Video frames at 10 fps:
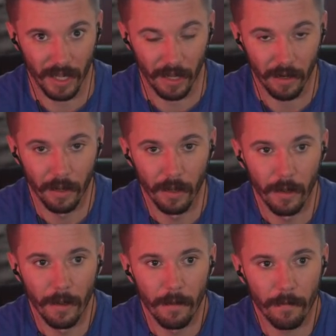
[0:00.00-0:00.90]
it
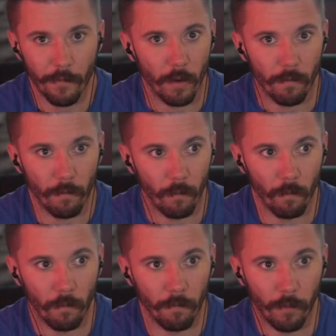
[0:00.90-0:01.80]
for
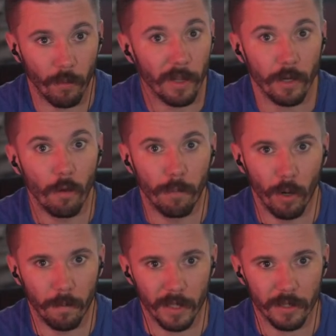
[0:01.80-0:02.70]
really no
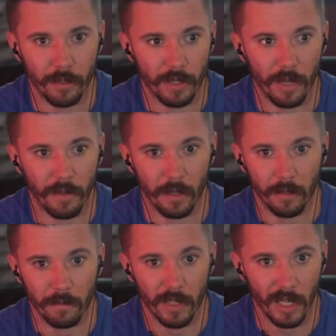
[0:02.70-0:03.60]
purpose. There's
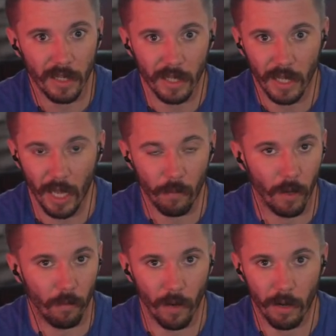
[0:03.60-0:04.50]
nothing to indicate
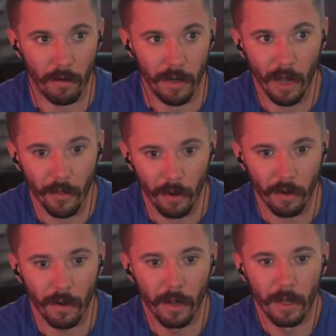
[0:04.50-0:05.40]
one way or
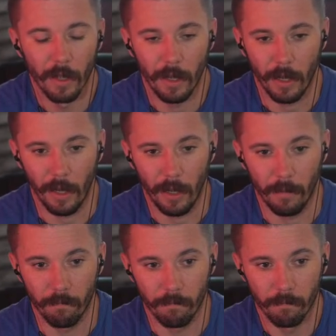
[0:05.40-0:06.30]
another
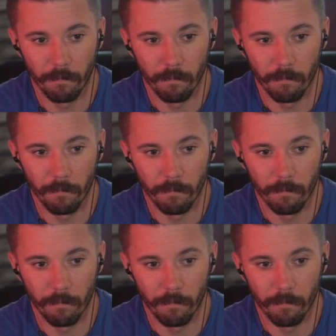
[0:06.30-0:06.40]
that